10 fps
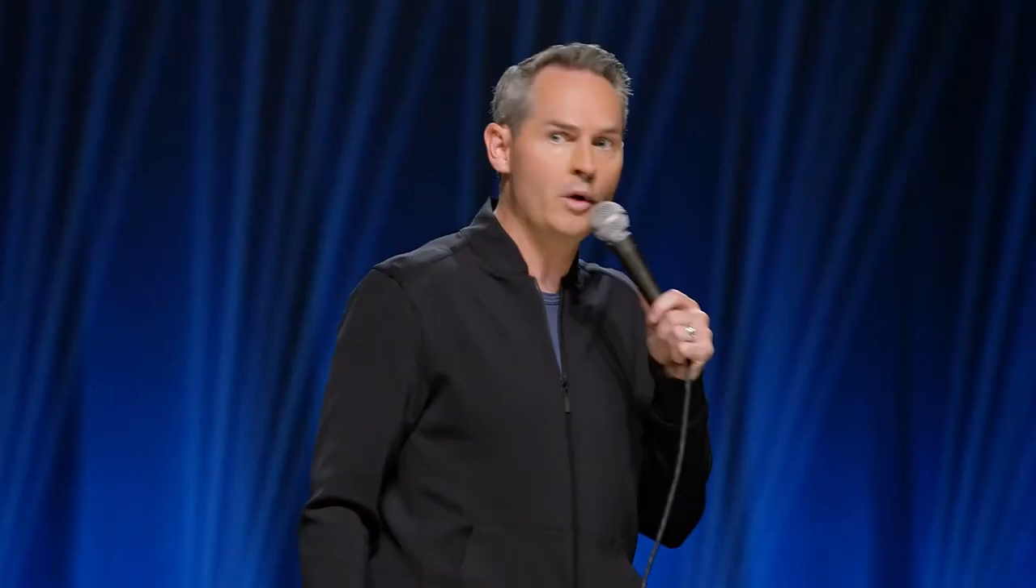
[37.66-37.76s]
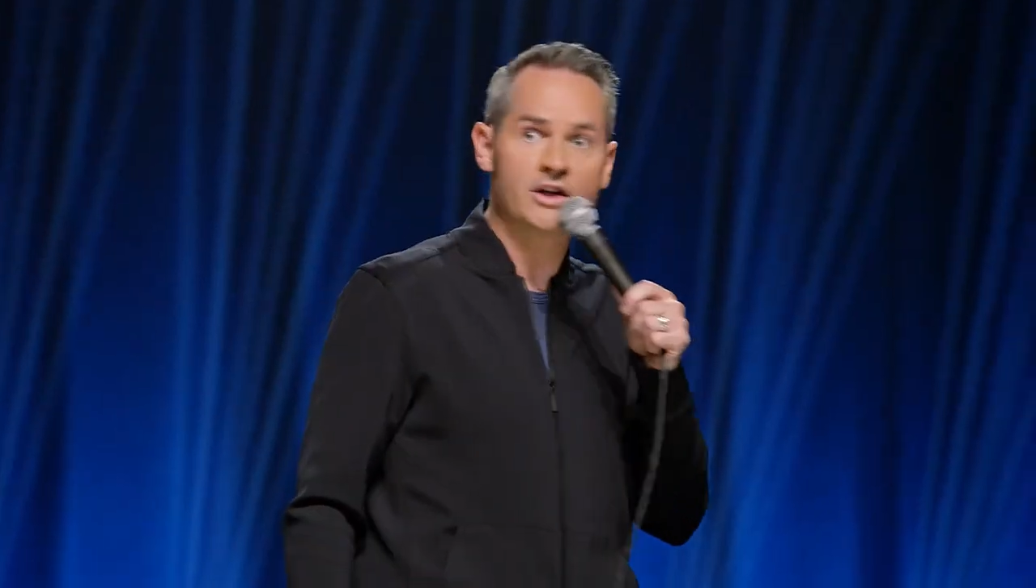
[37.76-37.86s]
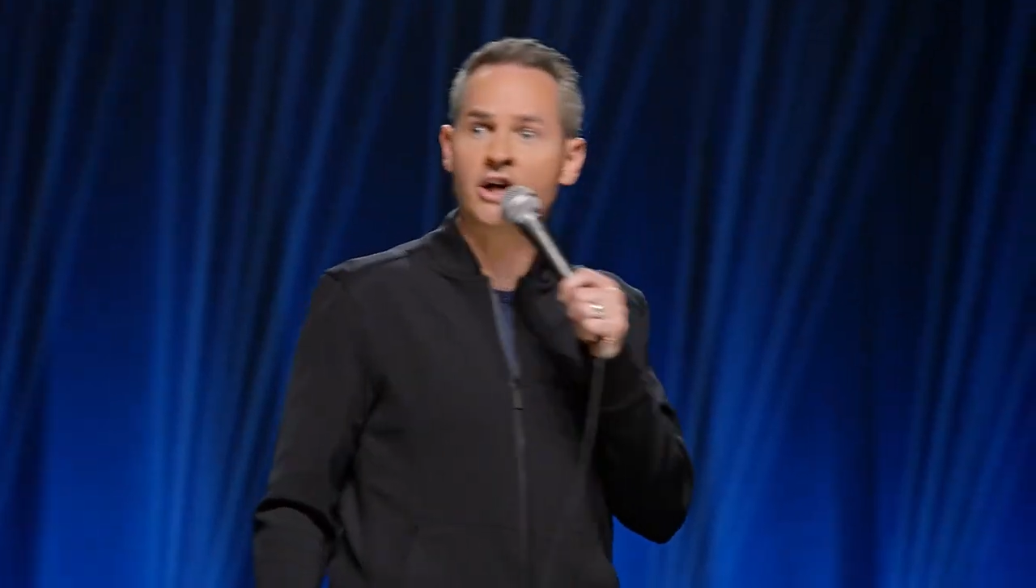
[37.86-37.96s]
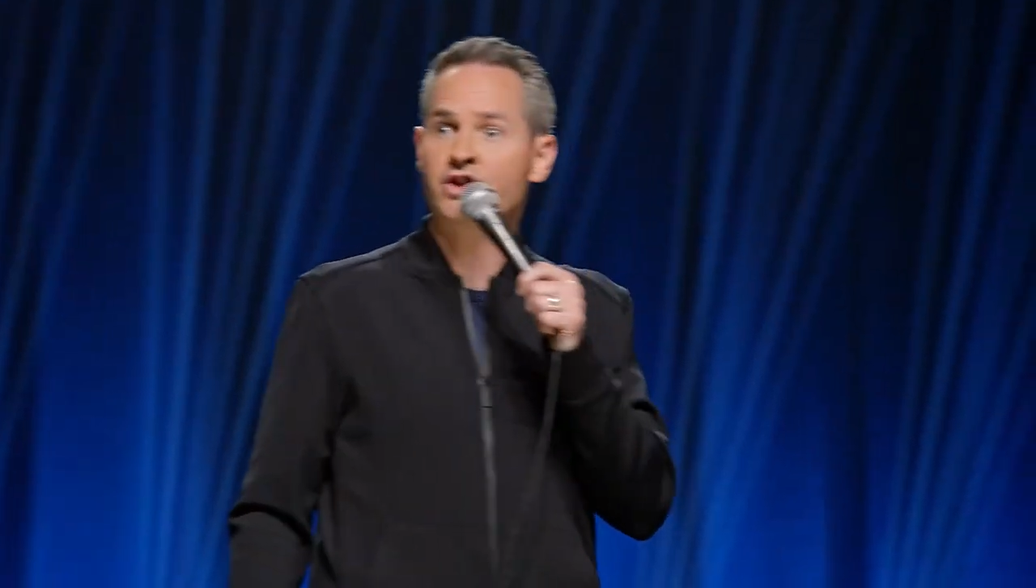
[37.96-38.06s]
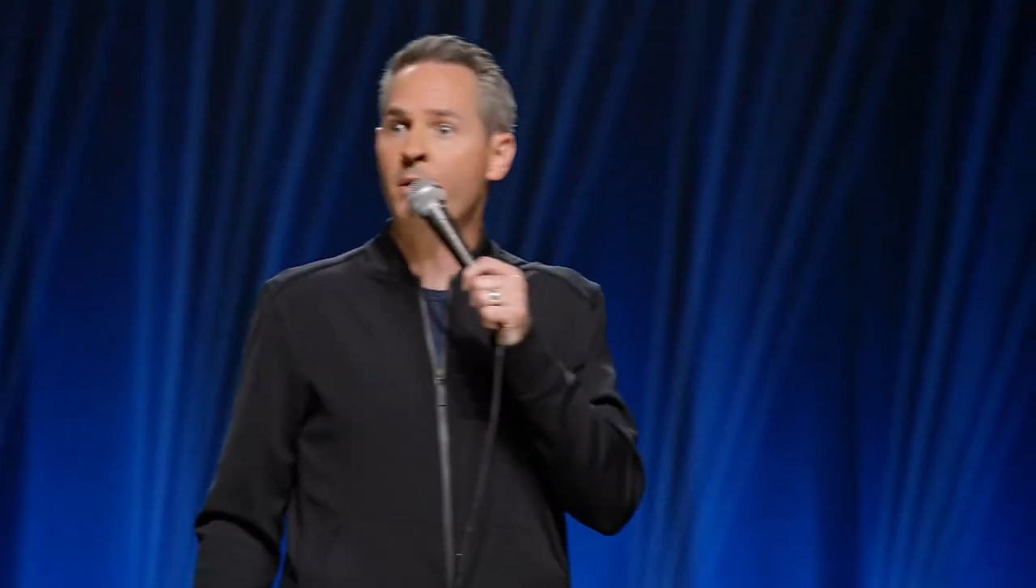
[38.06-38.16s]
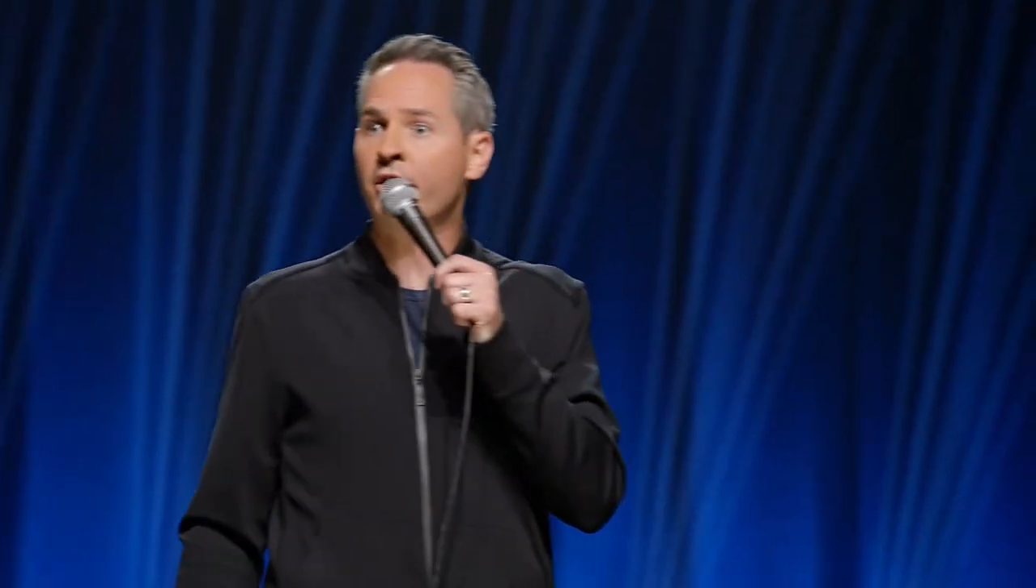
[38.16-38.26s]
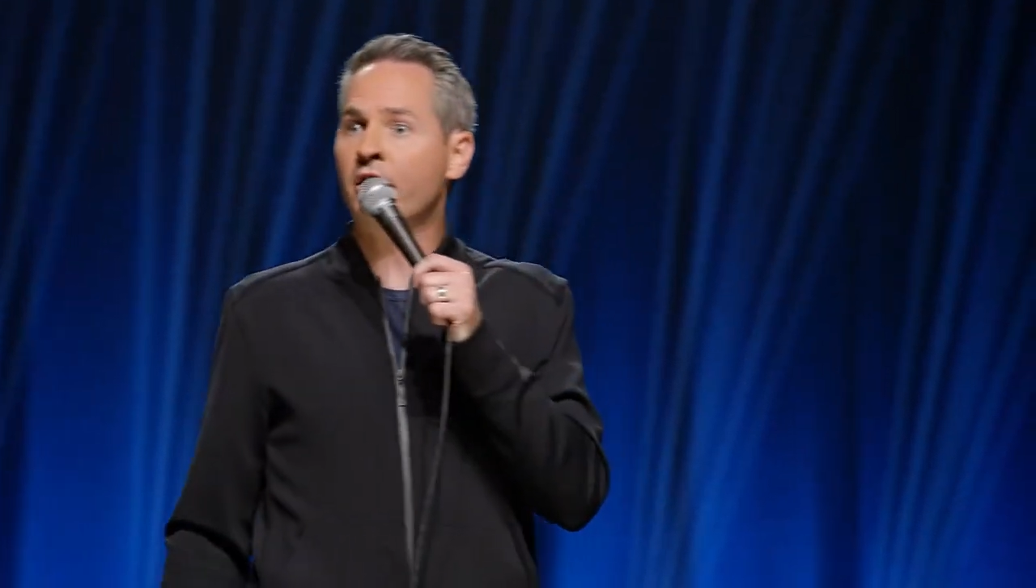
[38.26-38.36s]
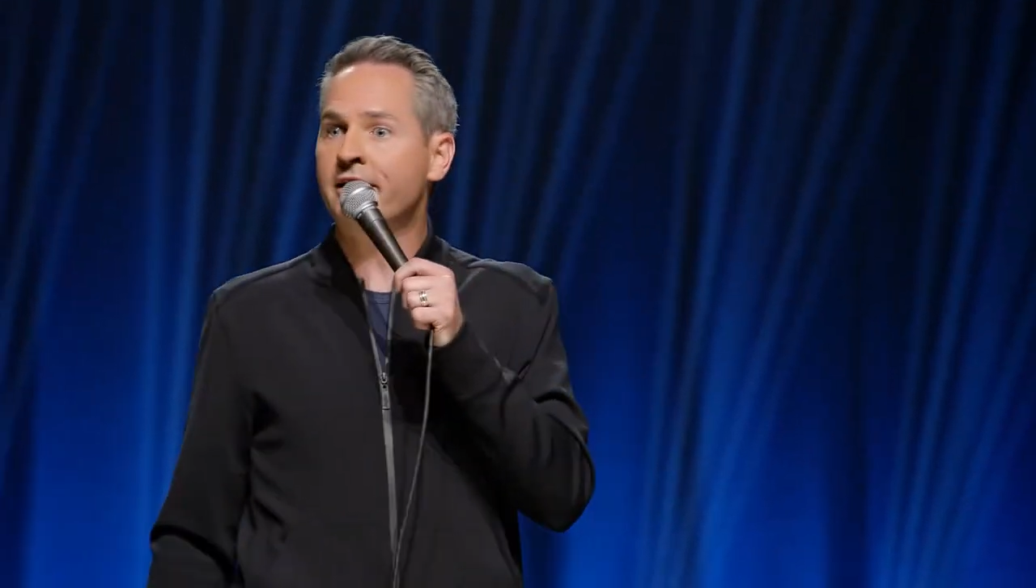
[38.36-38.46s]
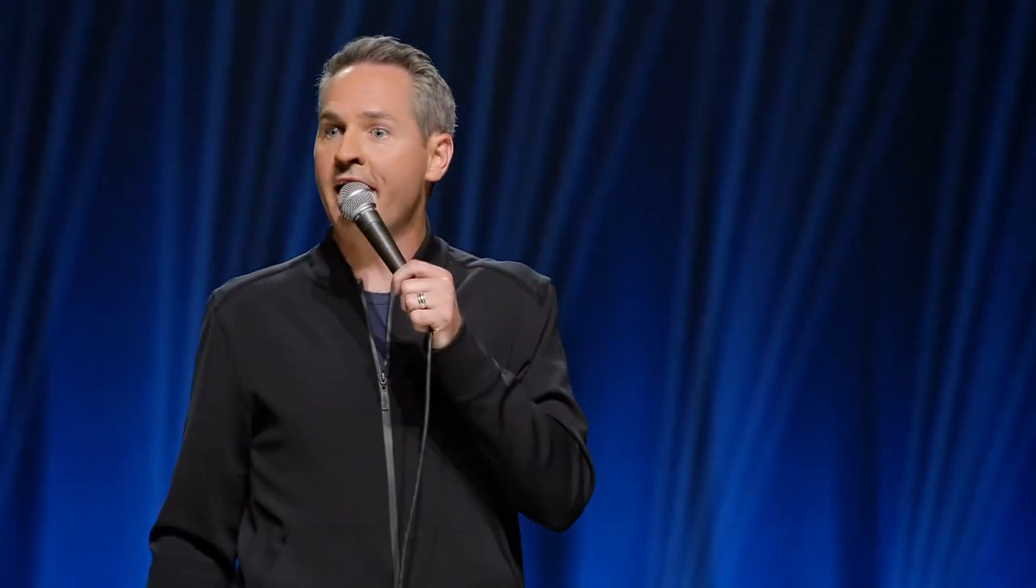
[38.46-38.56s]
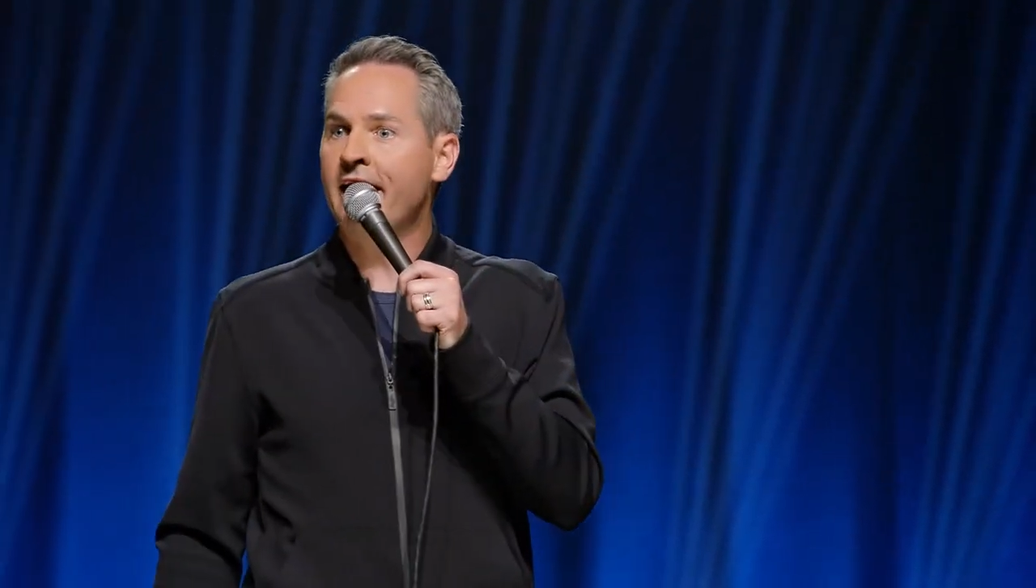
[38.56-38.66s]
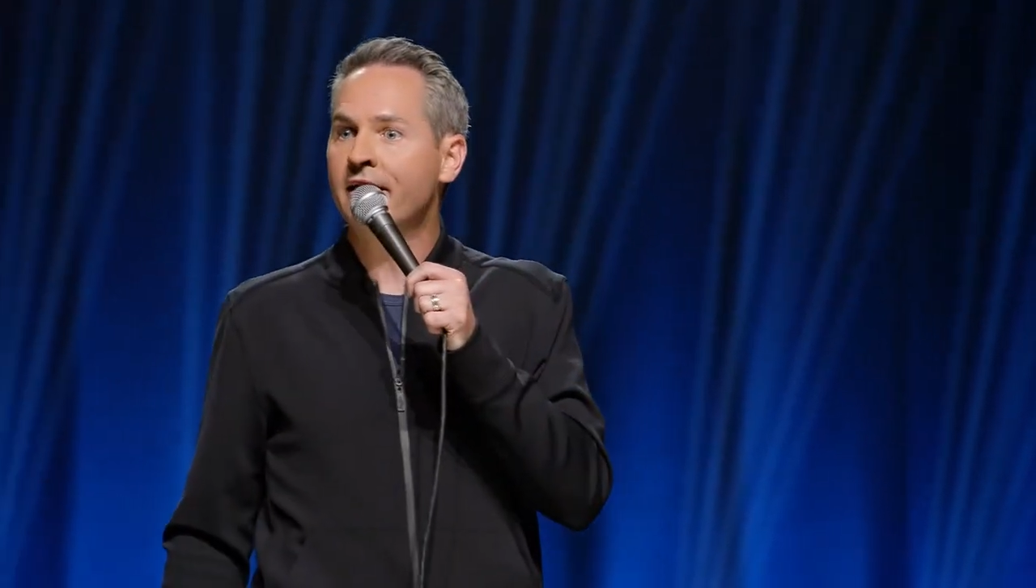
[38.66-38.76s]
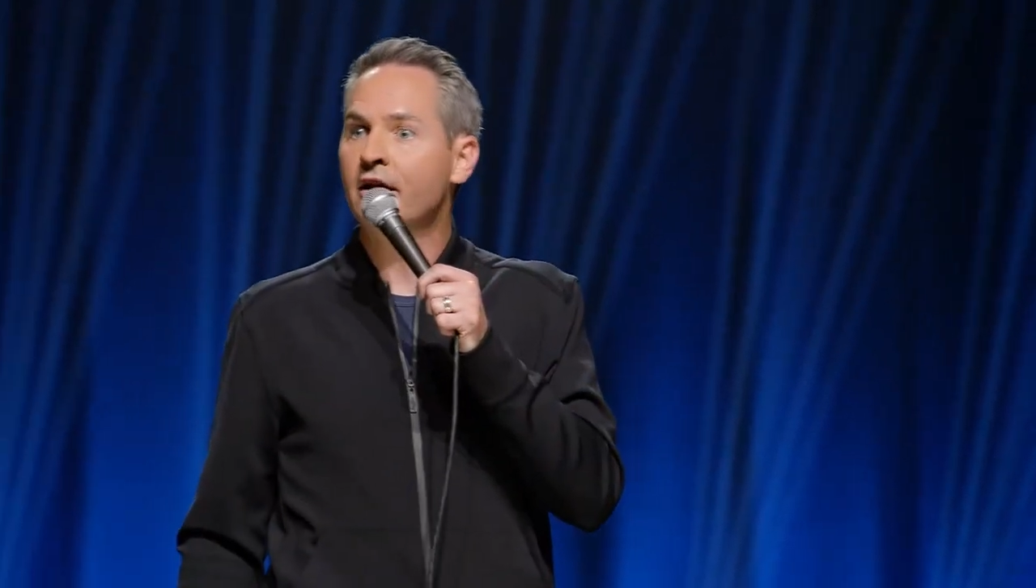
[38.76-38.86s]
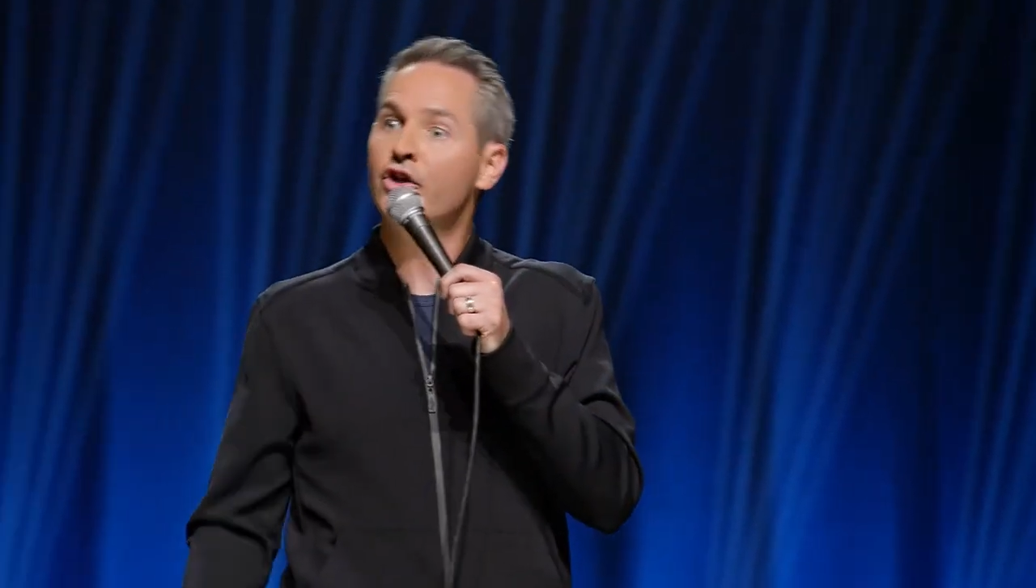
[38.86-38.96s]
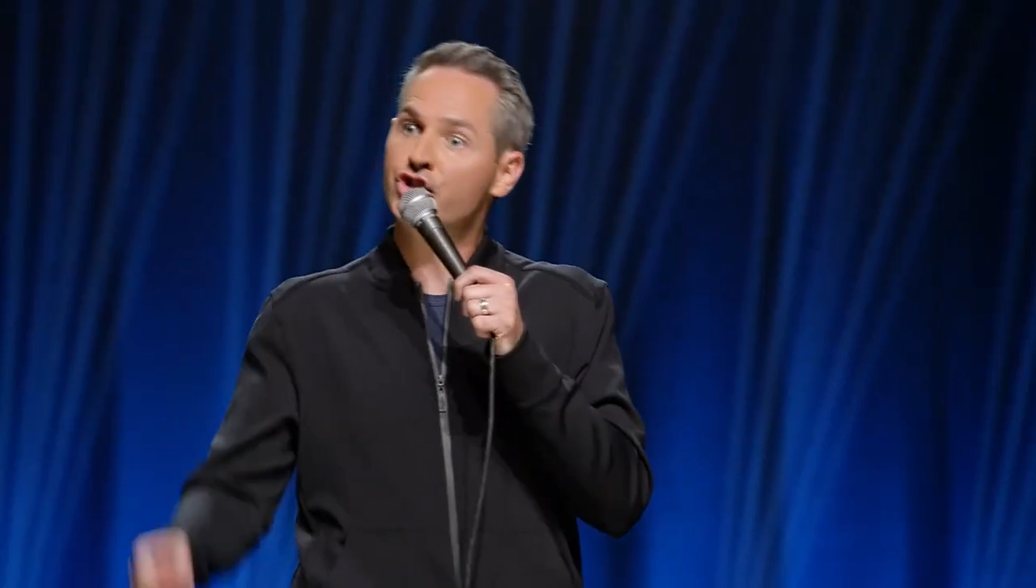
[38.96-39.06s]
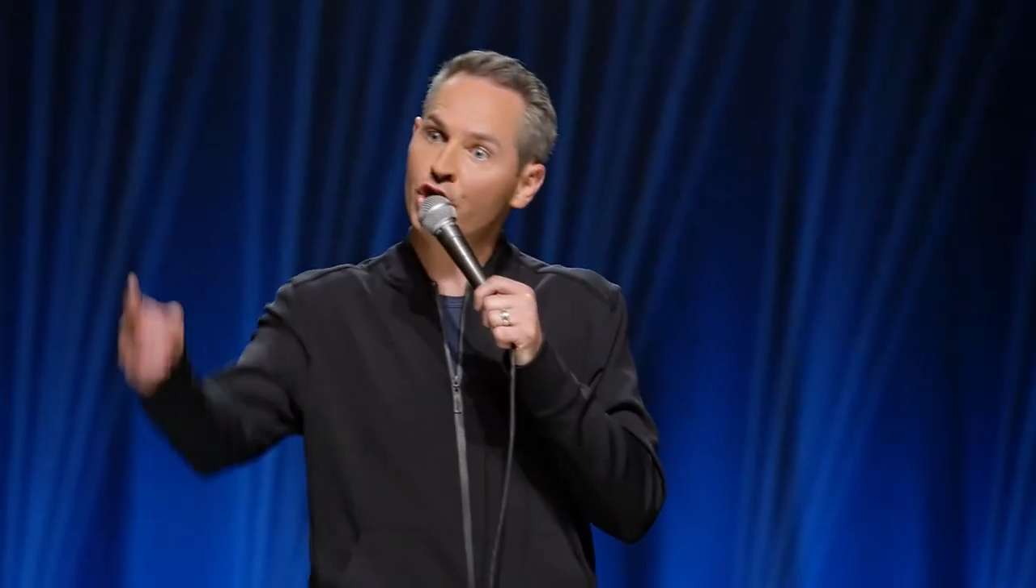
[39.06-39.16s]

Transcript: like, you want to talk to your mother like that?